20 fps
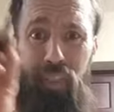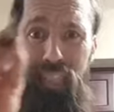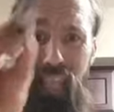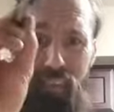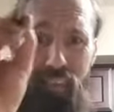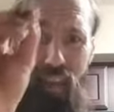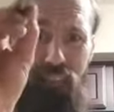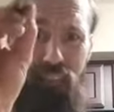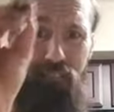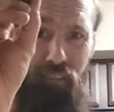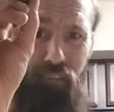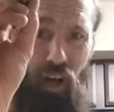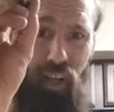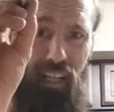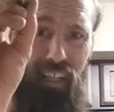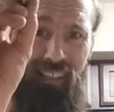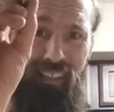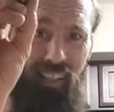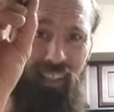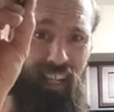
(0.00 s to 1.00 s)
give a
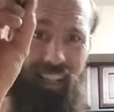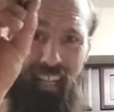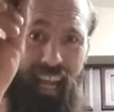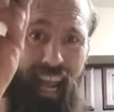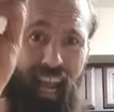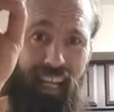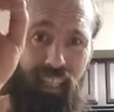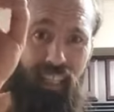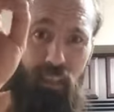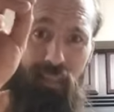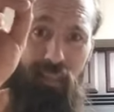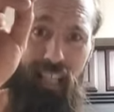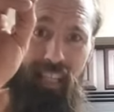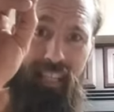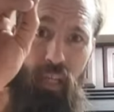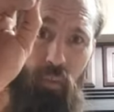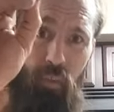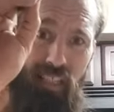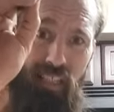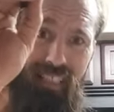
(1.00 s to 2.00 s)
fuck, and they're not gonna ask me
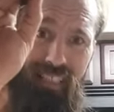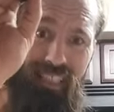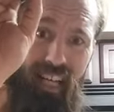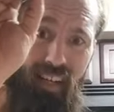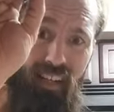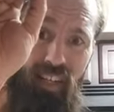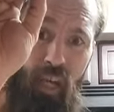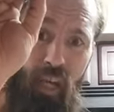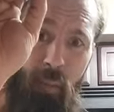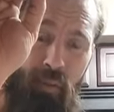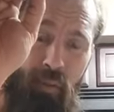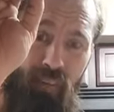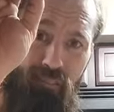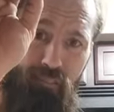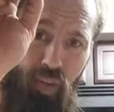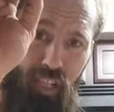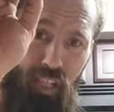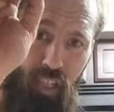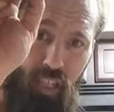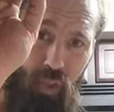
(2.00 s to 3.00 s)
that. They want to see that number
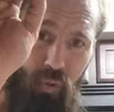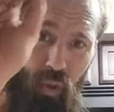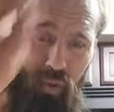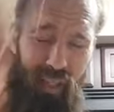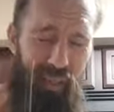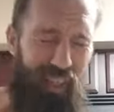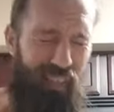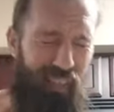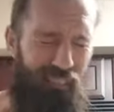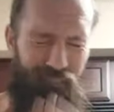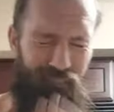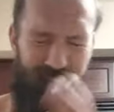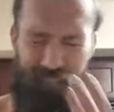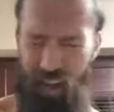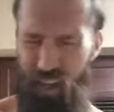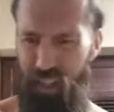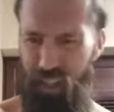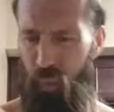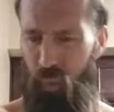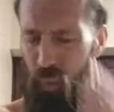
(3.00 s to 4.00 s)
fucking grow. They don't give a
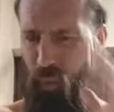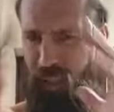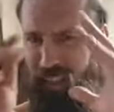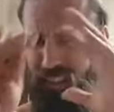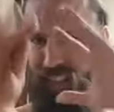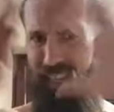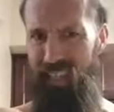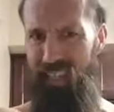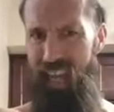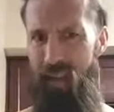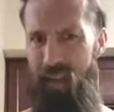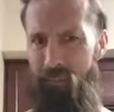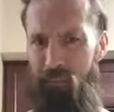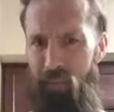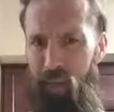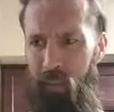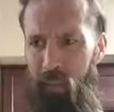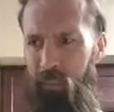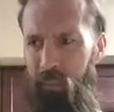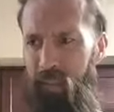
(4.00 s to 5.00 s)
fuck where they came
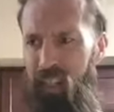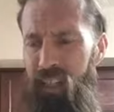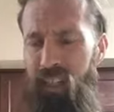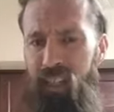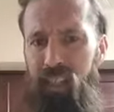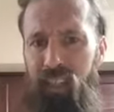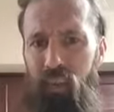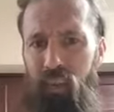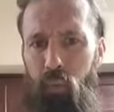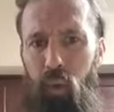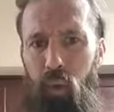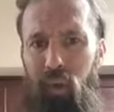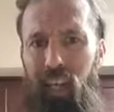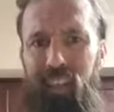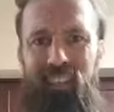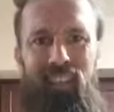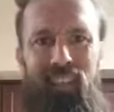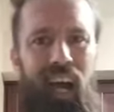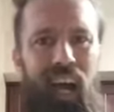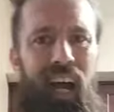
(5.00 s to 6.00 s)
from. We don't
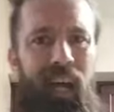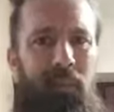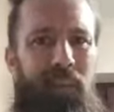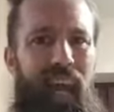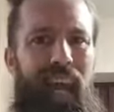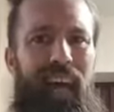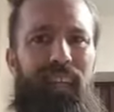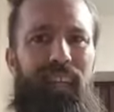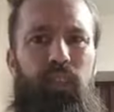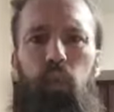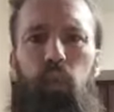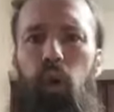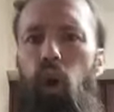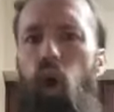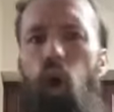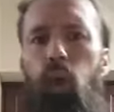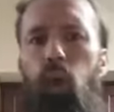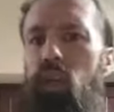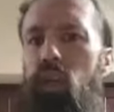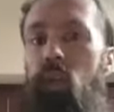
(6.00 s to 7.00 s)
got time to ask where
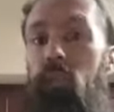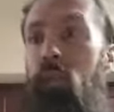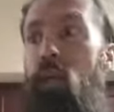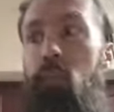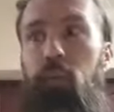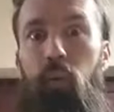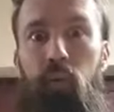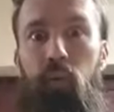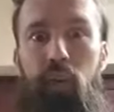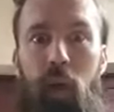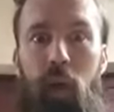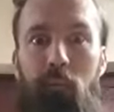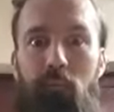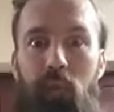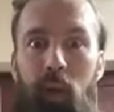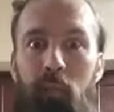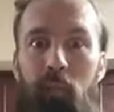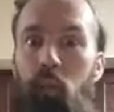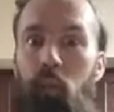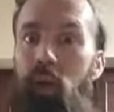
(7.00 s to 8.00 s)
all these people come
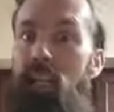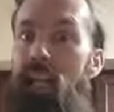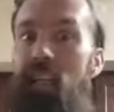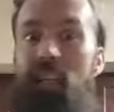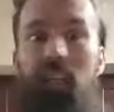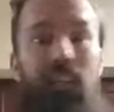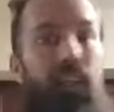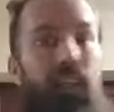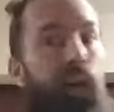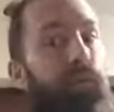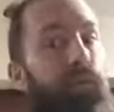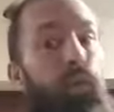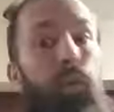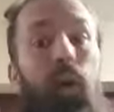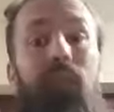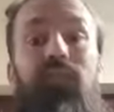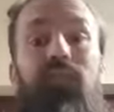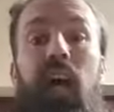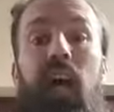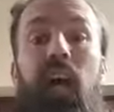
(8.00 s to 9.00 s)
from or where they didn't come from. We
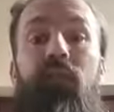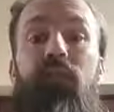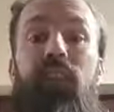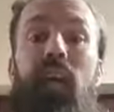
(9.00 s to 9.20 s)
don't have time for